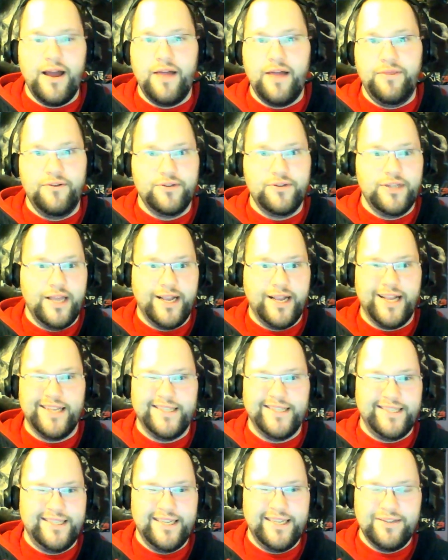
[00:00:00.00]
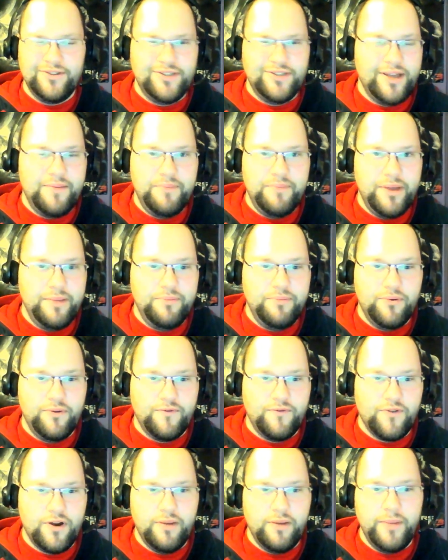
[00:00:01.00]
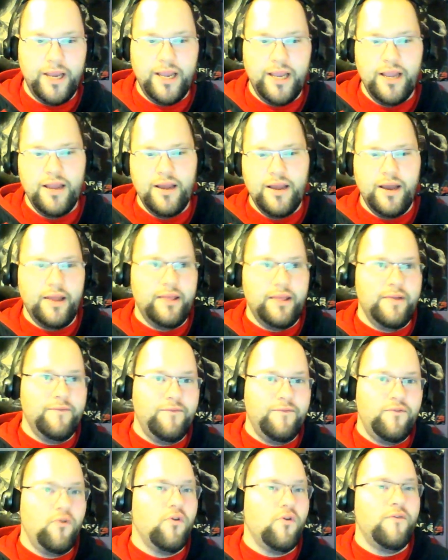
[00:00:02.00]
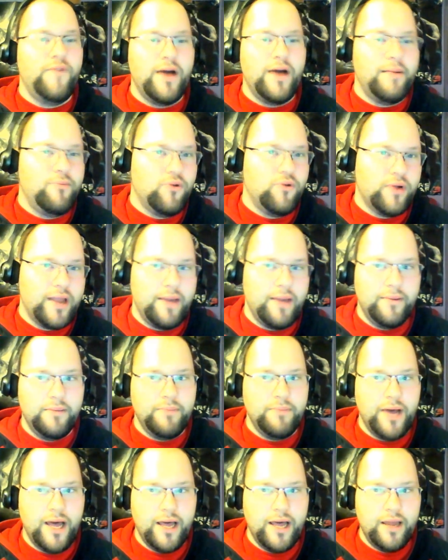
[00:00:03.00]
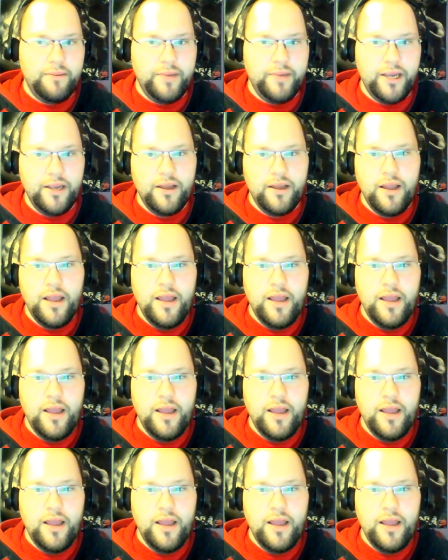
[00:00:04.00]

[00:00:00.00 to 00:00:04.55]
There's like six or seven people in front of me, and then four or five more came in behind me.